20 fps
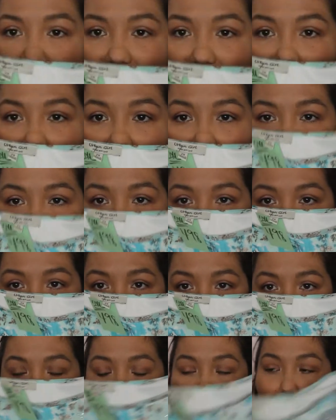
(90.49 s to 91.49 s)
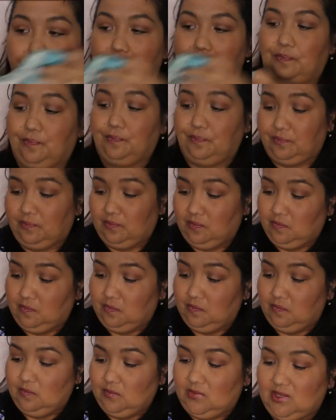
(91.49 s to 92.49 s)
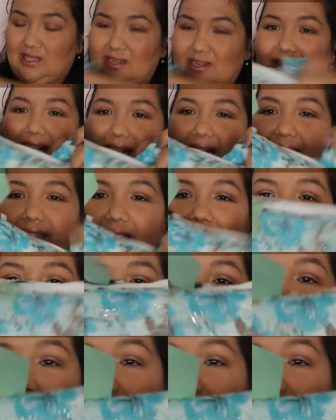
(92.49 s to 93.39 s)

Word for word: and floral, and it has these